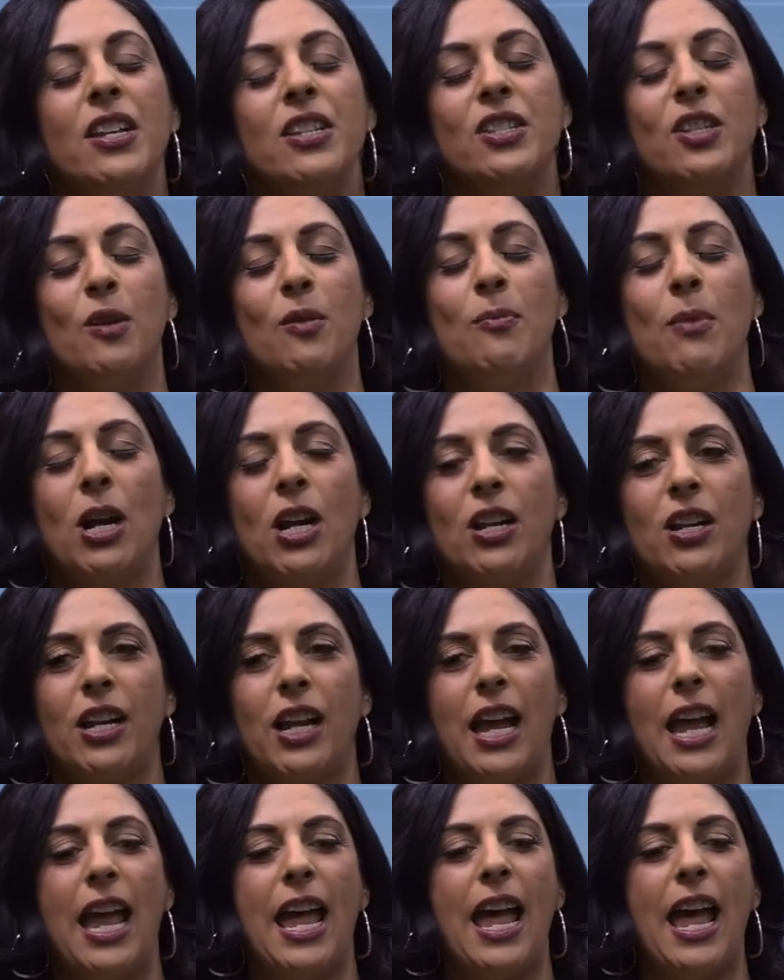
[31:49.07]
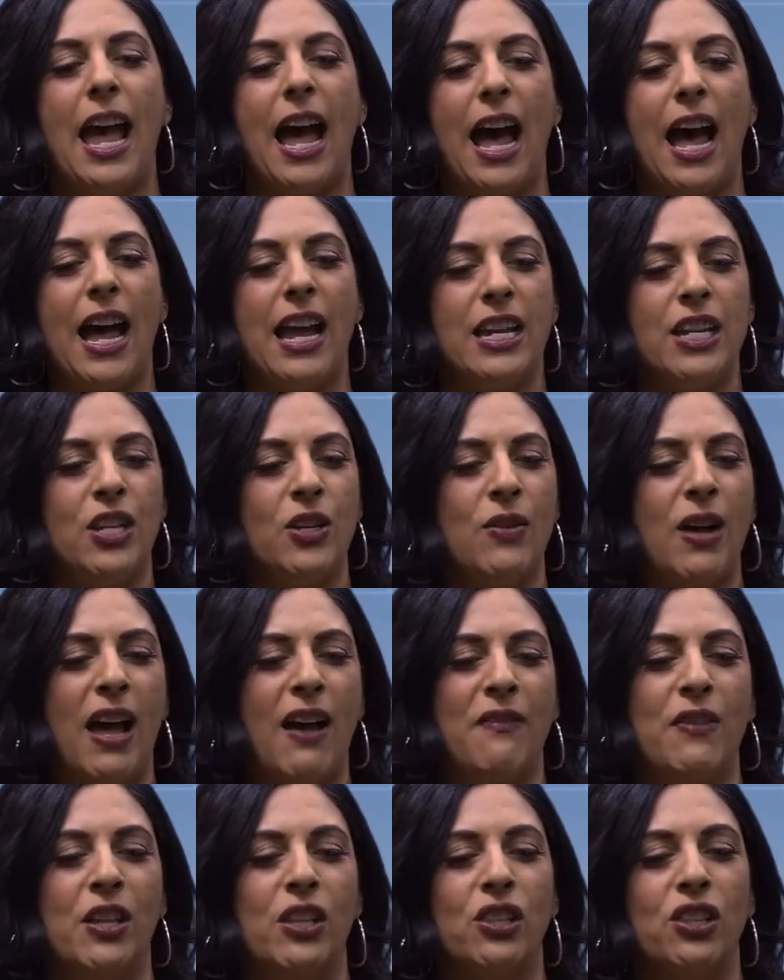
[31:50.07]
So, Mark, you
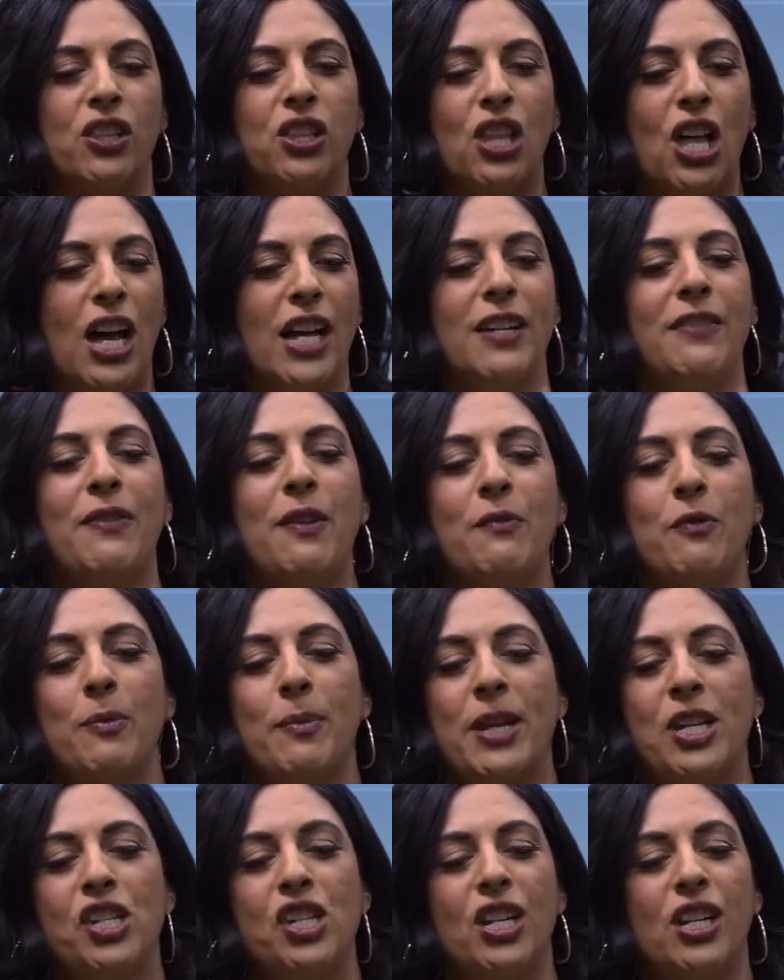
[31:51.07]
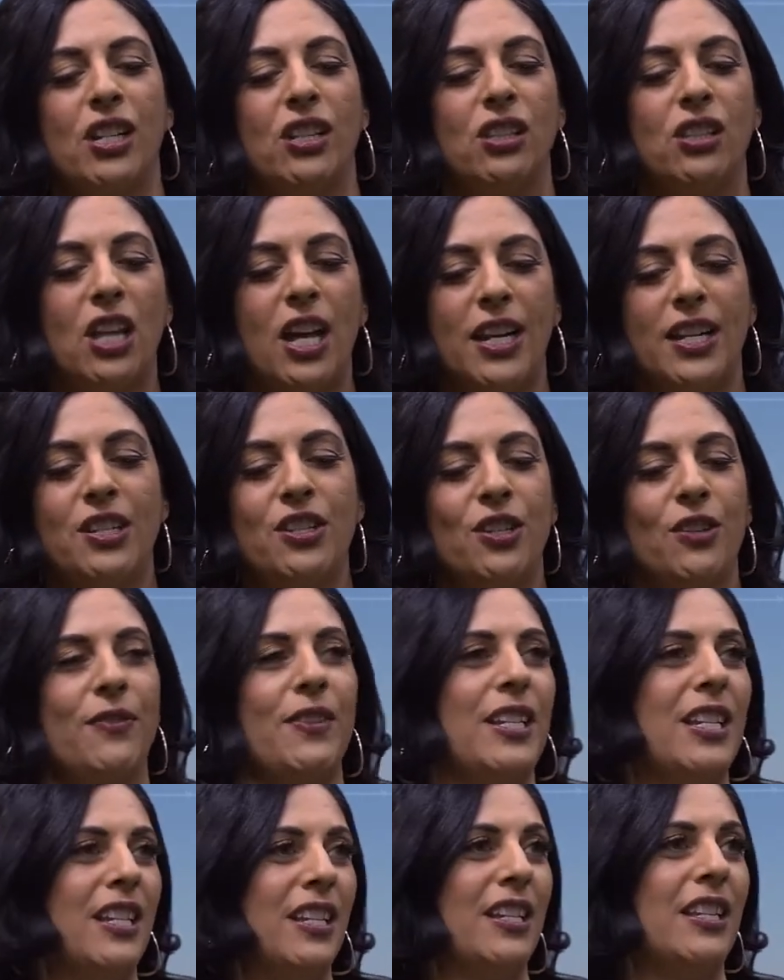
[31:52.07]
have a lot of information, a lot of
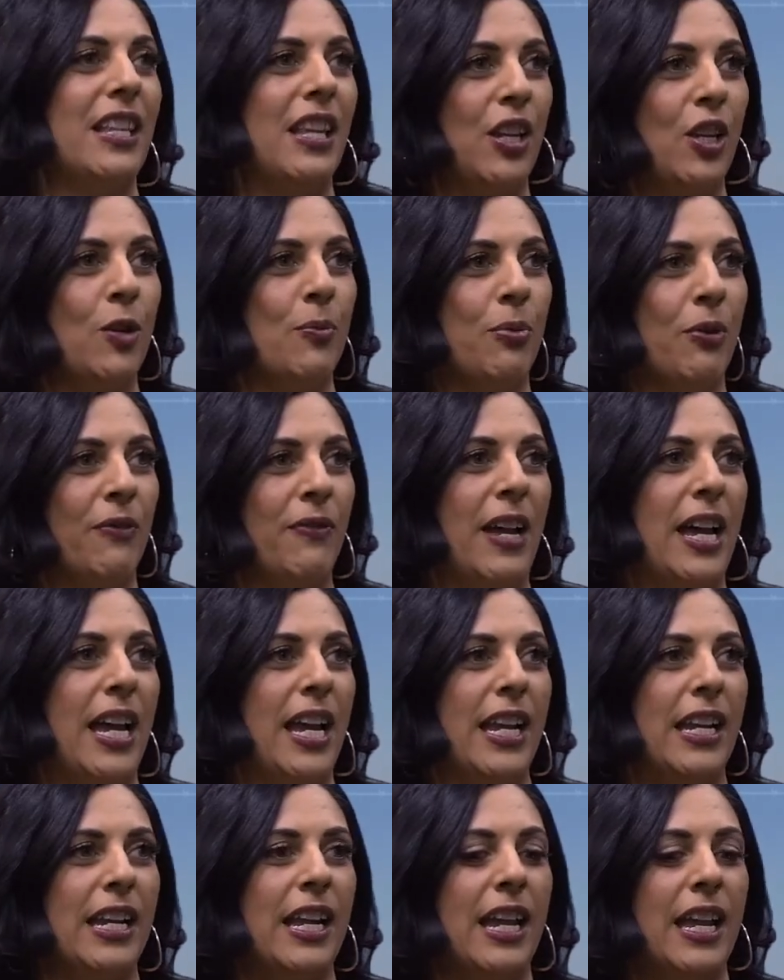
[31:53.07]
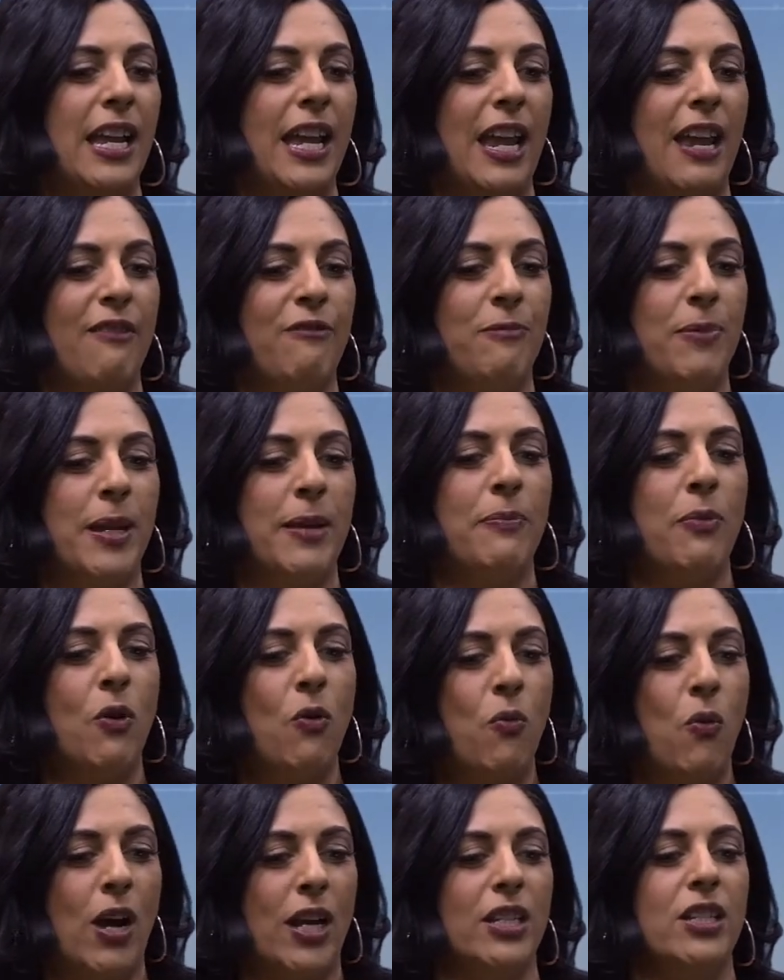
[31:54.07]
services that you provide. If people
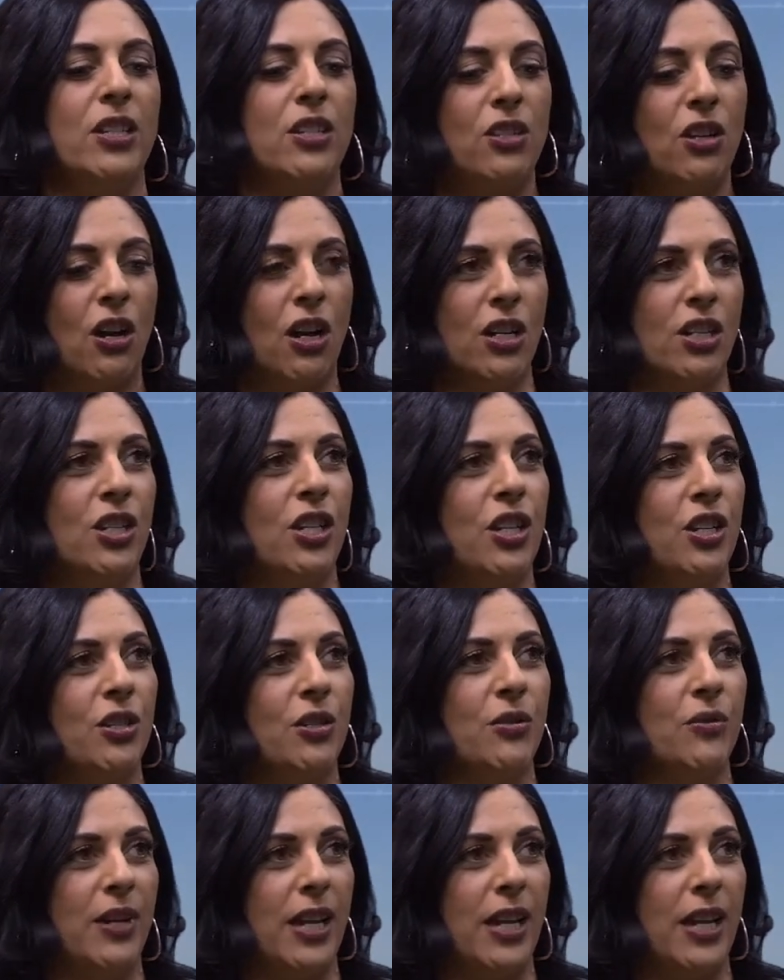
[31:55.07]
want to talk to you